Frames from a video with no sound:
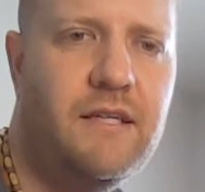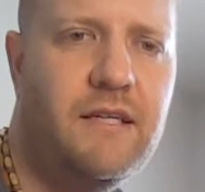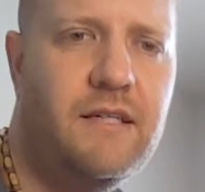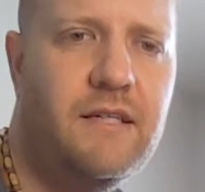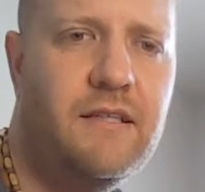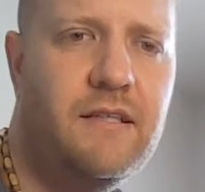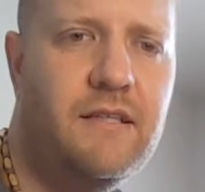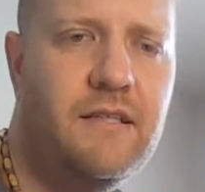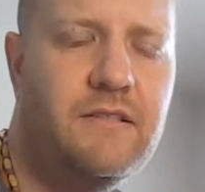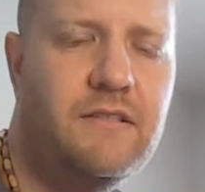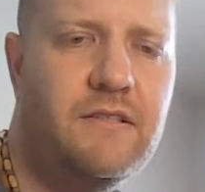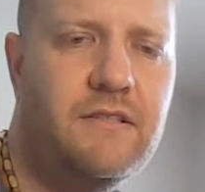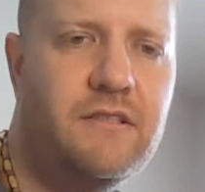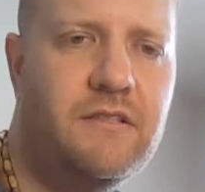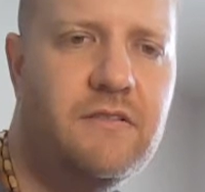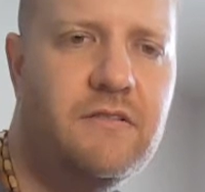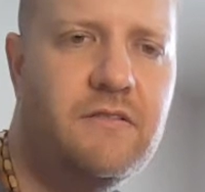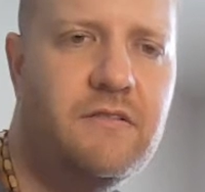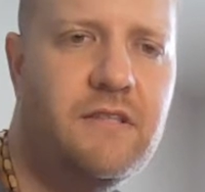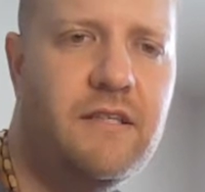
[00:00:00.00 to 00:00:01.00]
it as
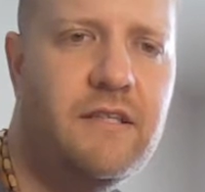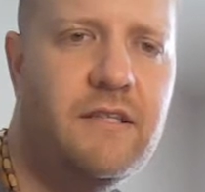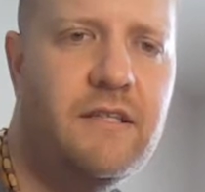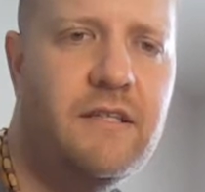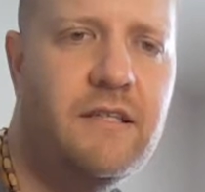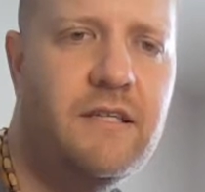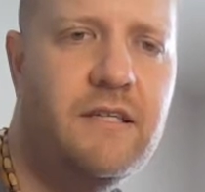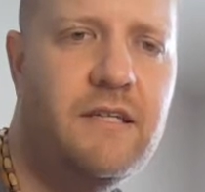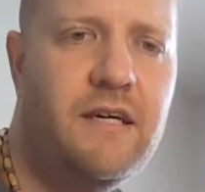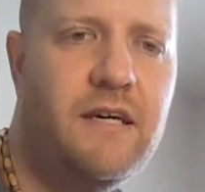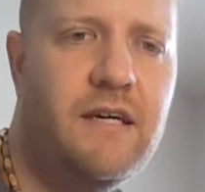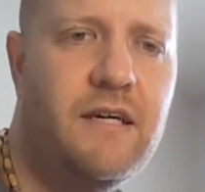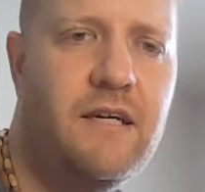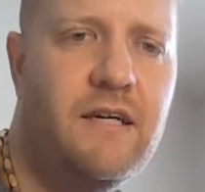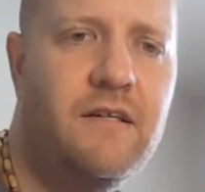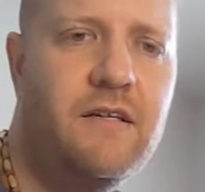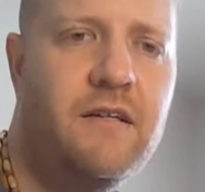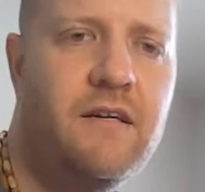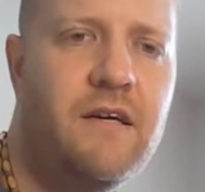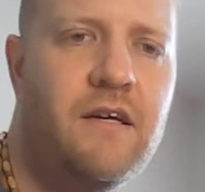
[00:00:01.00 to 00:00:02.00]
just
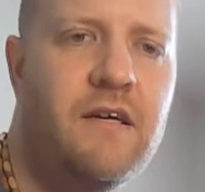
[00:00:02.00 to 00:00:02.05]
trekhekher,